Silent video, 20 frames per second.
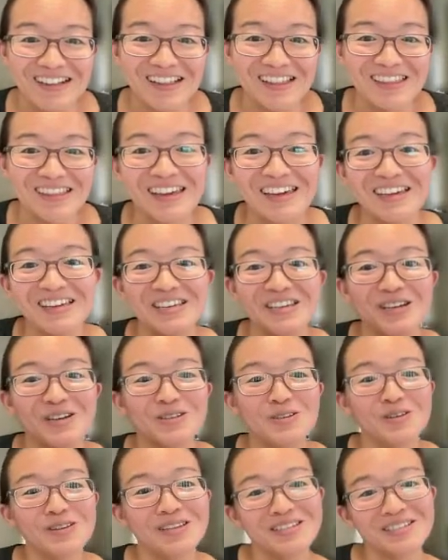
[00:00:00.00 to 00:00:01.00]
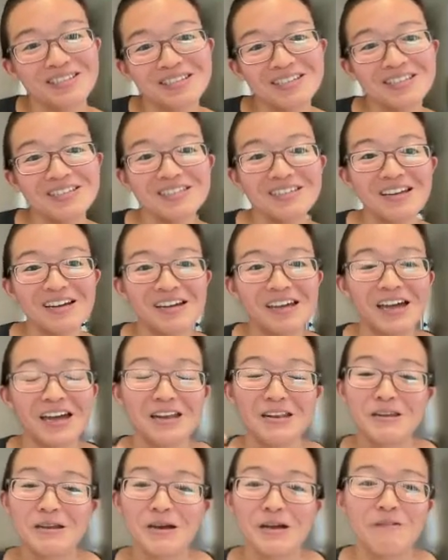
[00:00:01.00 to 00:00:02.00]
Thank you. So this is,
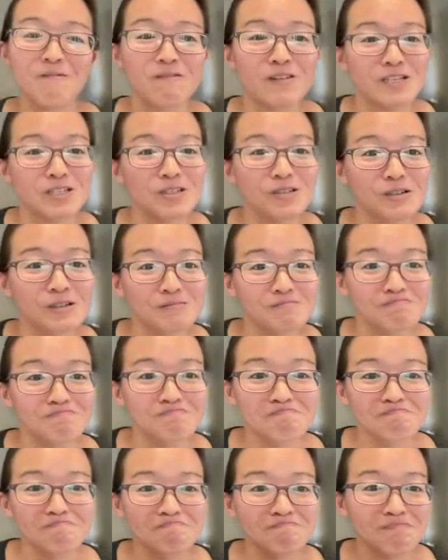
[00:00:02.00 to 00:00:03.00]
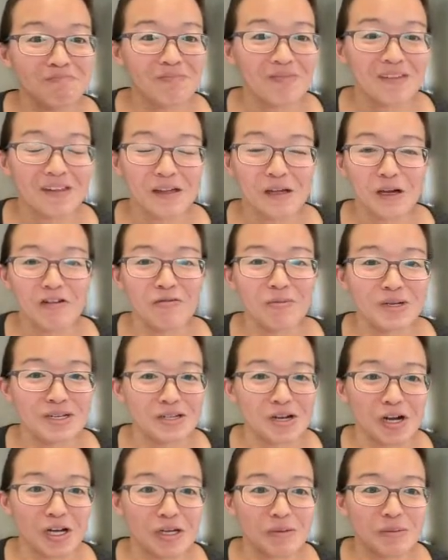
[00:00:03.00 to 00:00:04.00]
again, an official government
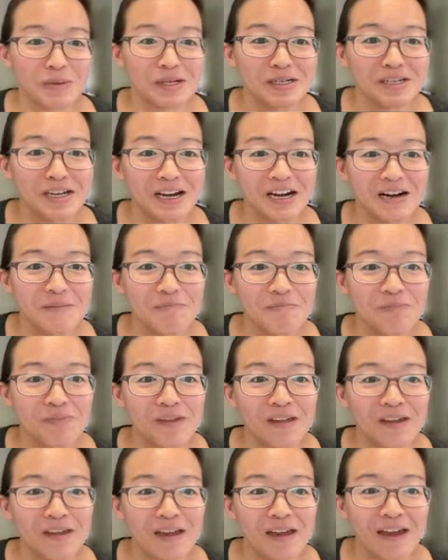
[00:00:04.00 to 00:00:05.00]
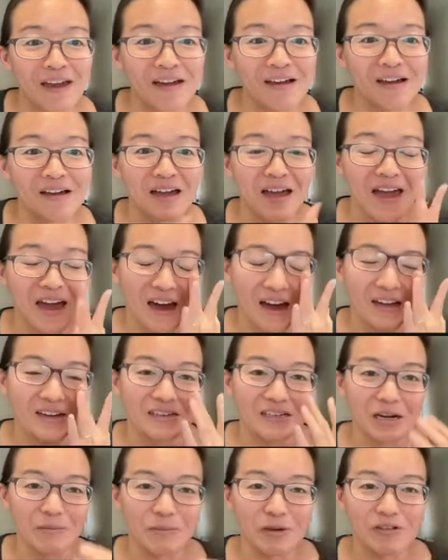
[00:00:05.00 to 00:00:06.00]
document
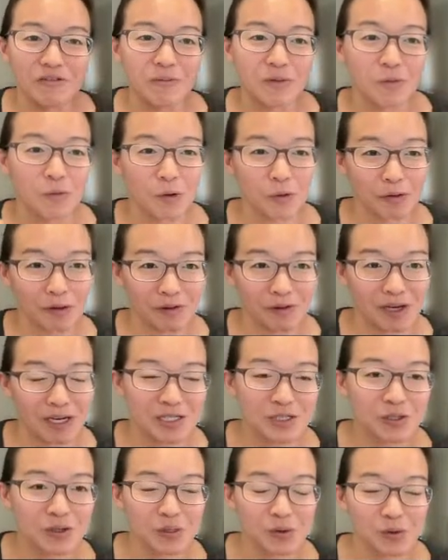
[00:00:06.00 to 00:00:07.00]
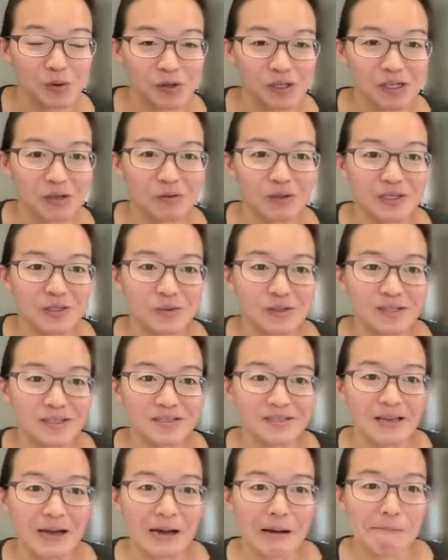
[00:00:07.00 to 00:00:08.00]
and coming from the War Relocation Authority, which
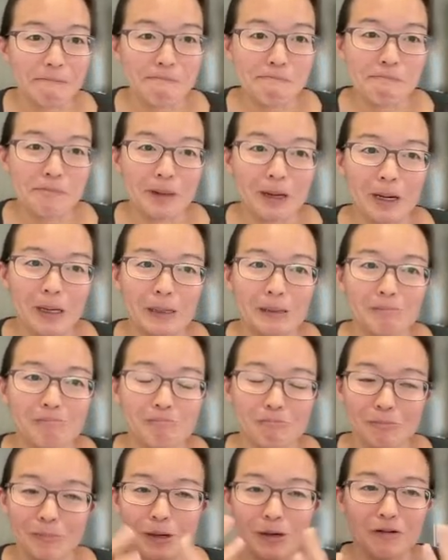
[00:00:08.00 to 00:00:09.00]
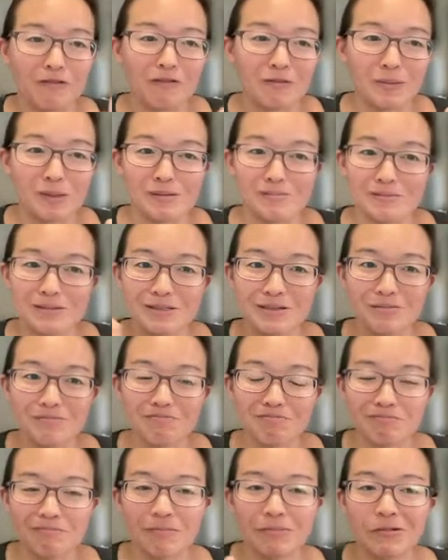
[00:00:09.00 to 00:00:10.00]
was a government
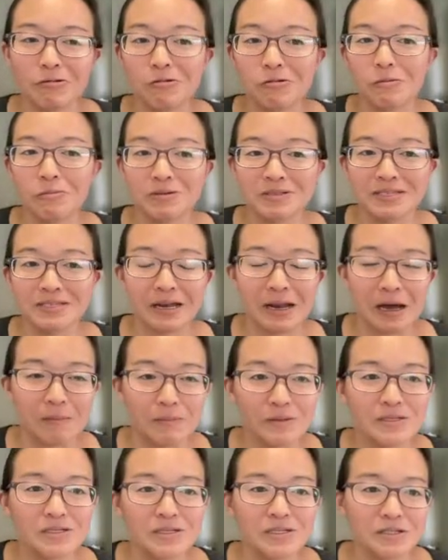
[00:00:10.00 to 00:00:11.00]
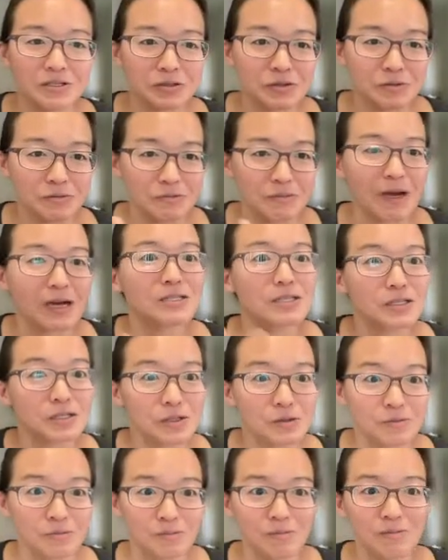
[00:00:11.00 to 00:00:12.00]
group set up to execute